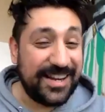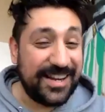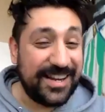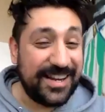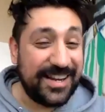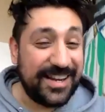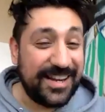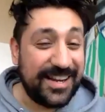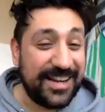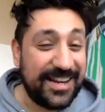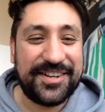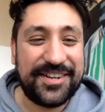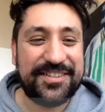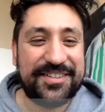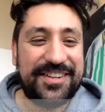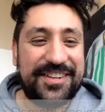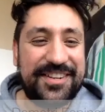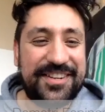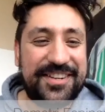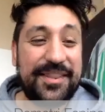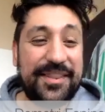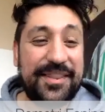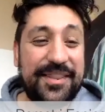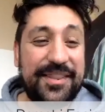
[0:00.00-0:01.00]
And, and thank you,
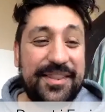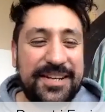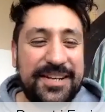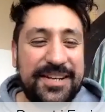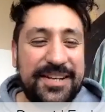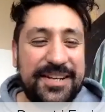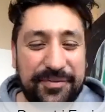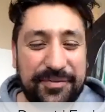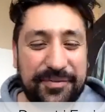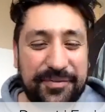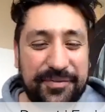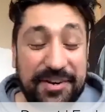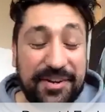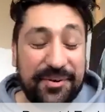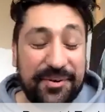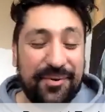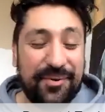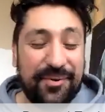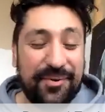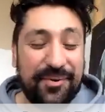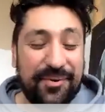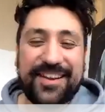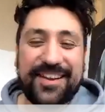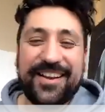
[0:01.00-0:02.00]
Anina, for sharing your
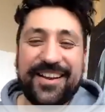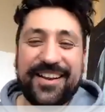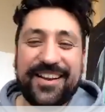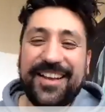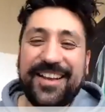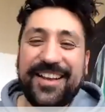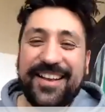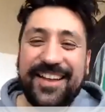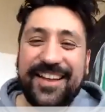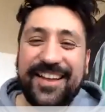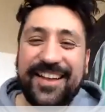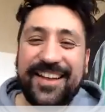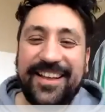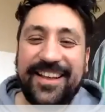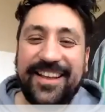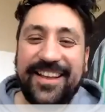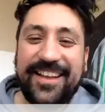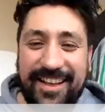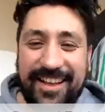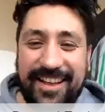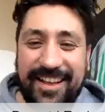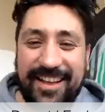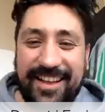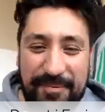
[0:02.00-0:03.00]
work.
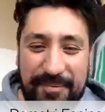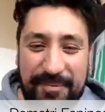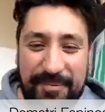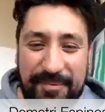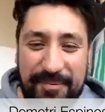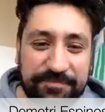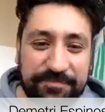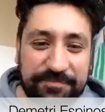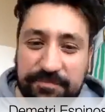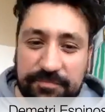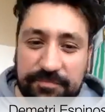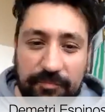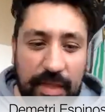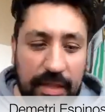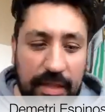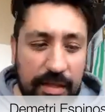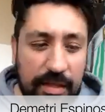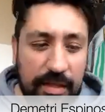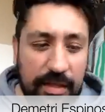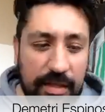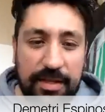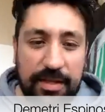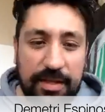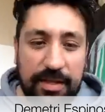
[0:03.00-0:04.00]
Um,
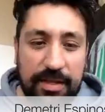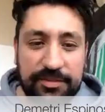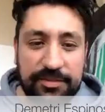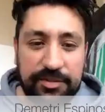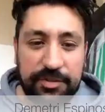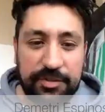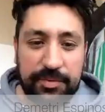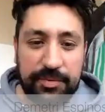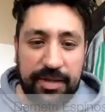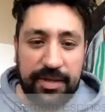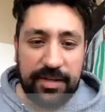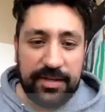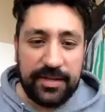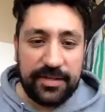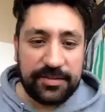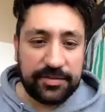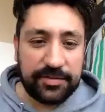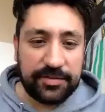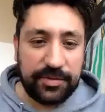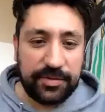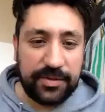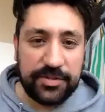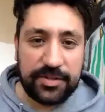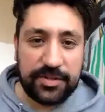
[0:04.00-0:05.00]
let us do a
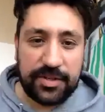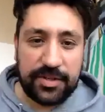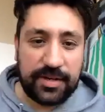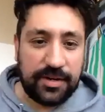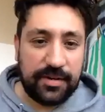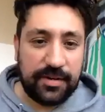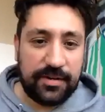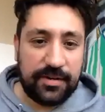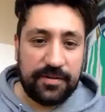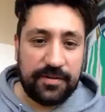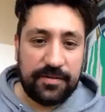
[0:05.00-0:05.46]
screen share.